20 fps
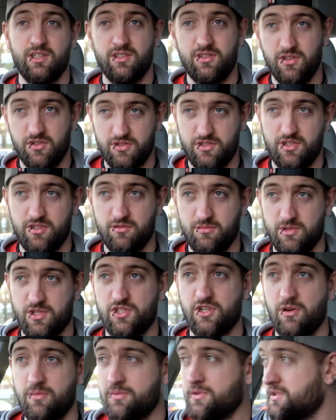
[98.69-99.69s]
Not to do my
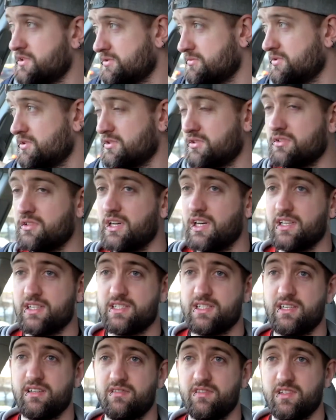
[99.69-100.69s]
shopping, because I'm going to do that
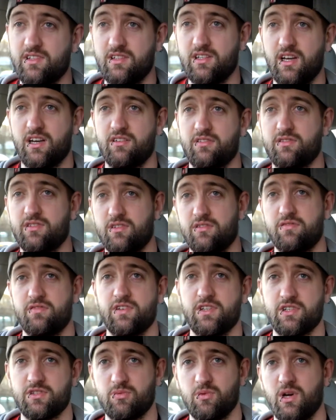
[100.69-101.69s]
this evening after I've
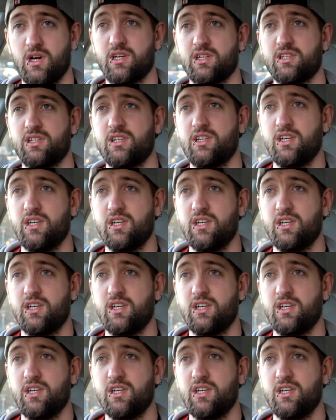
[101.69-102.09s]
finished work.